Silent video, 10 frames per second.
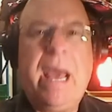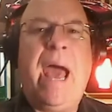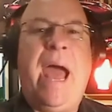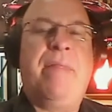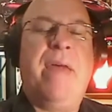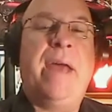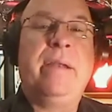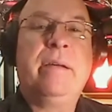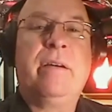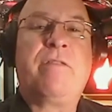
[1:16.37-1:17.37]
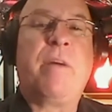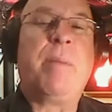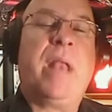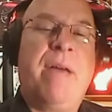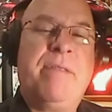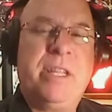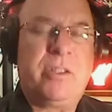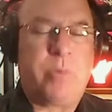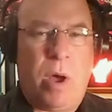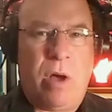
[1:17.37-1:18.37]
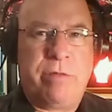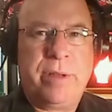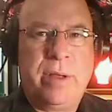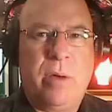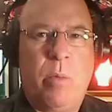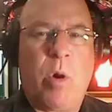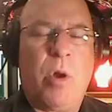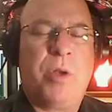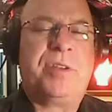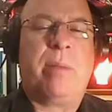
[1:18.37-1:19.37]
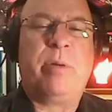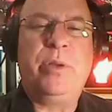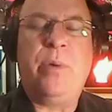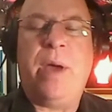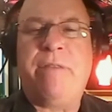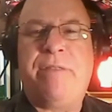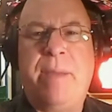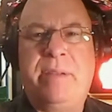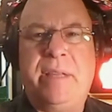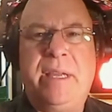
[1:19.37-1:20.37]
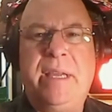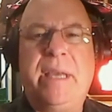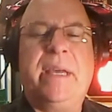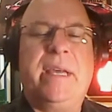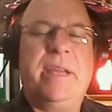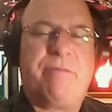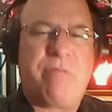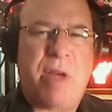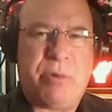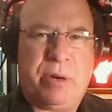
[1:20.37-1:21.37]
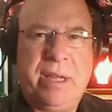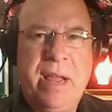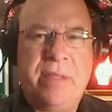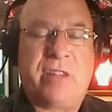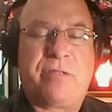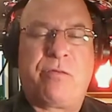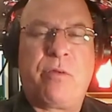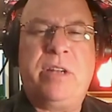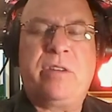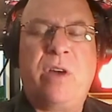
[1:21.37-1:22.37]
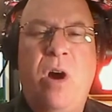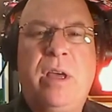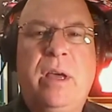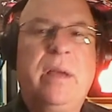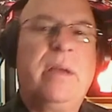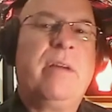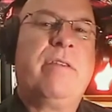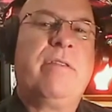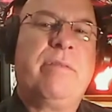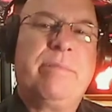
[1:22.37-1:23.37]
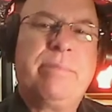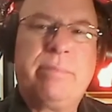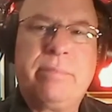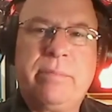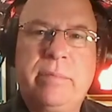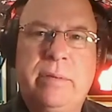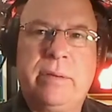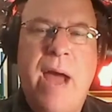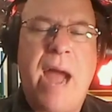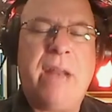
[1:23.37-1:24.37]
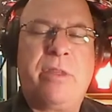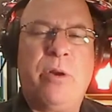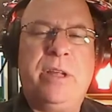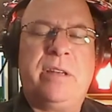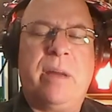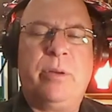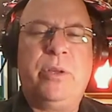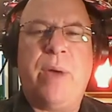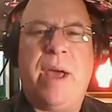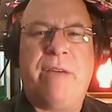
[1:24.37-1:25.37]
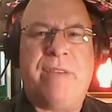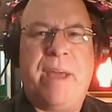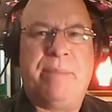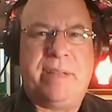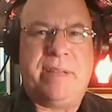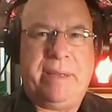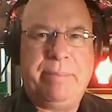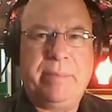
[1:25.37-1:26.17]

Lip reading: And then from 11 to 12, we're on WFMD in Frederick. That's Free Talk 930 WFMD.